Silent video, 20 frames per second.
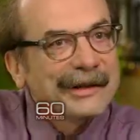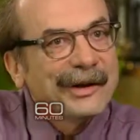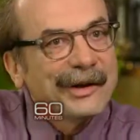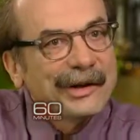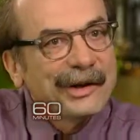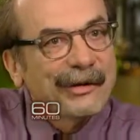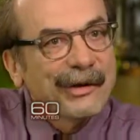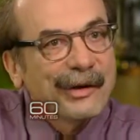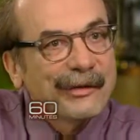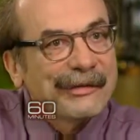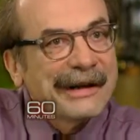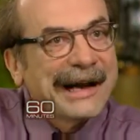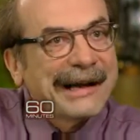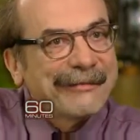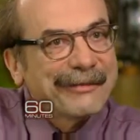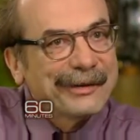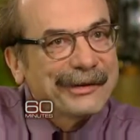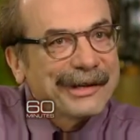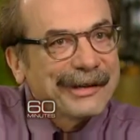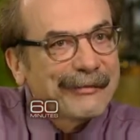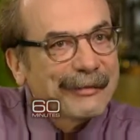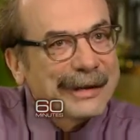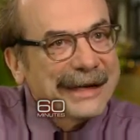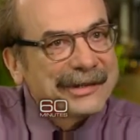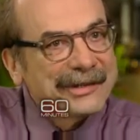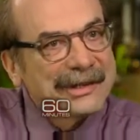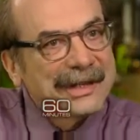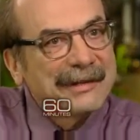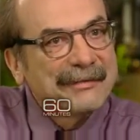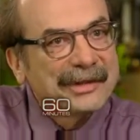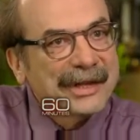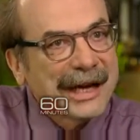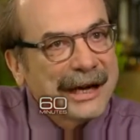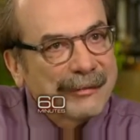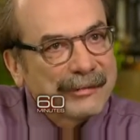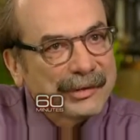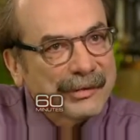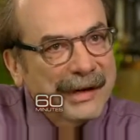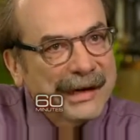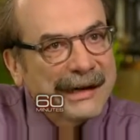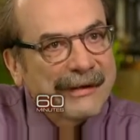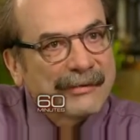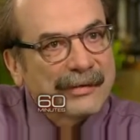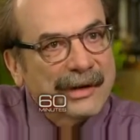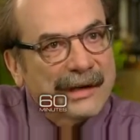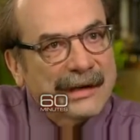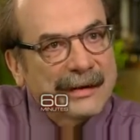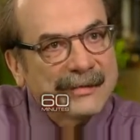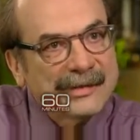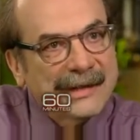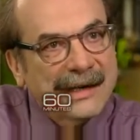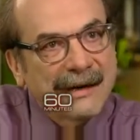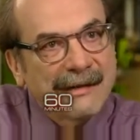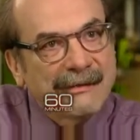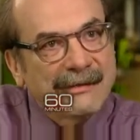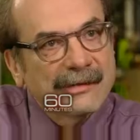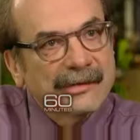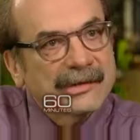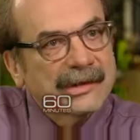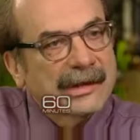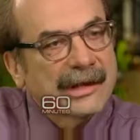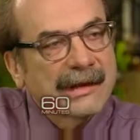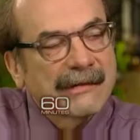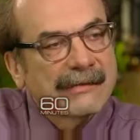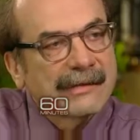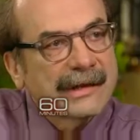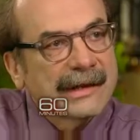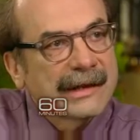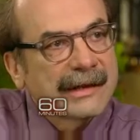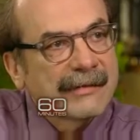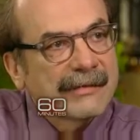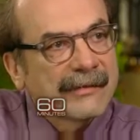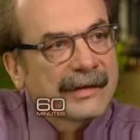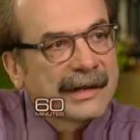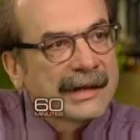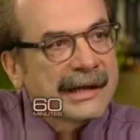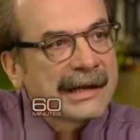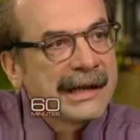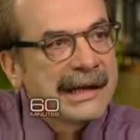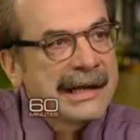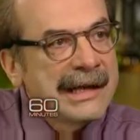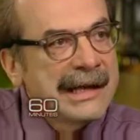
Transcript: you know, your own iPhone delivered by Steve Jobs right after it comes out. It was a lovely feeling.